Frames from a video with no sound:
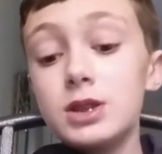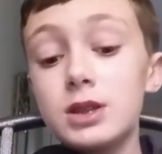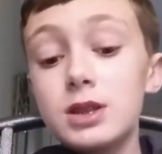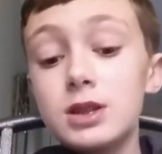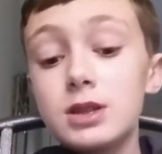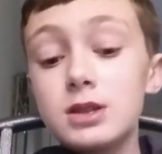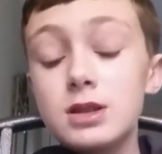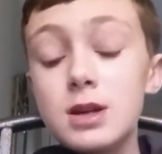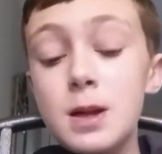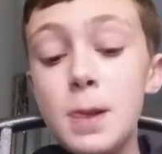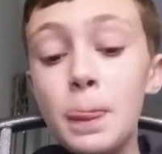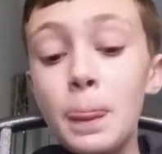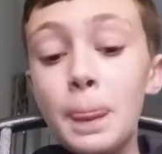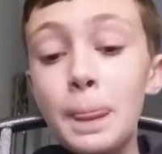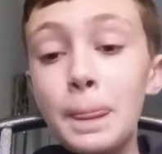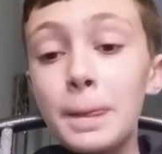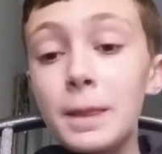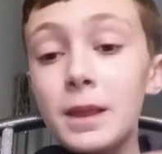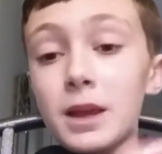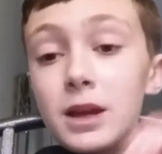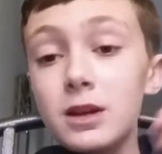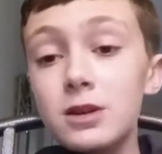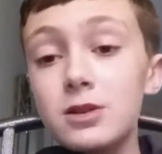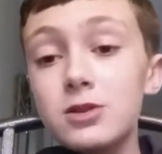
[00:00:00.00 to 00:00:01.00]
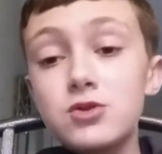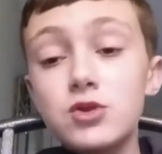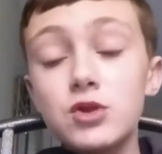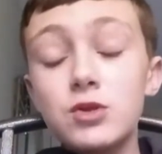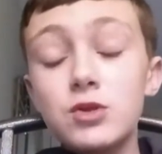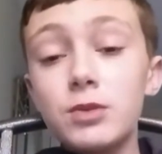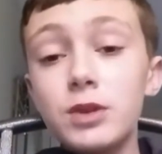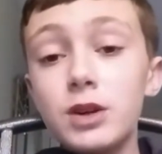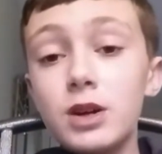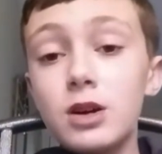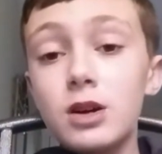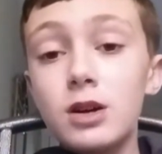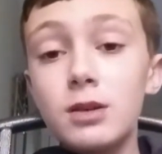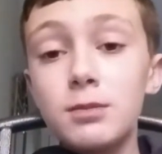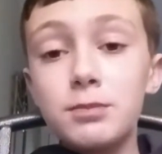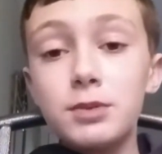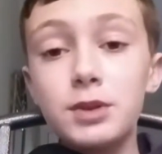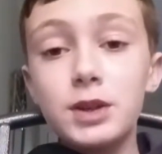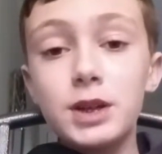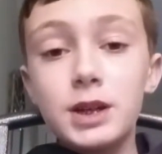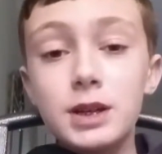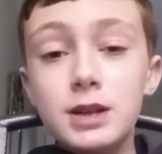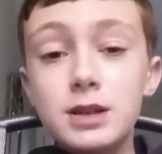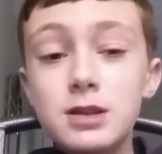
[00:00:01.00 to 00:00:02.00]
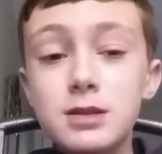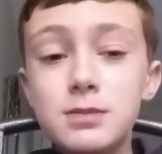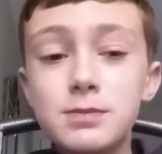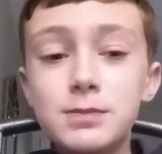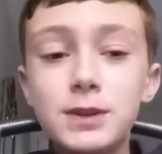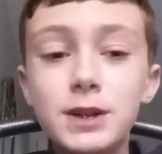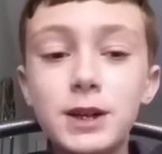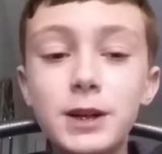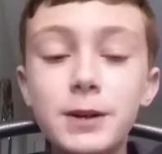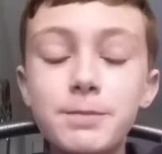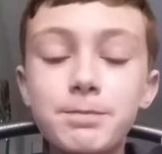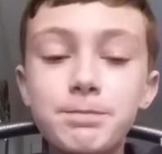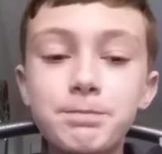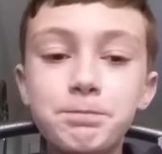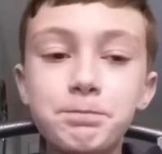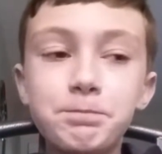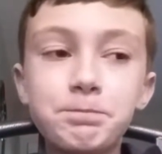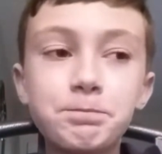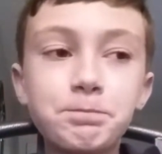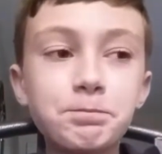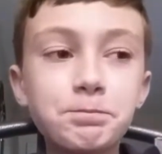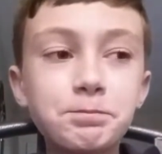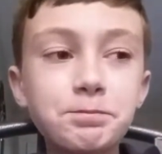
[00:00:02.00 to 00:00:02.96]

It's extremely complex, but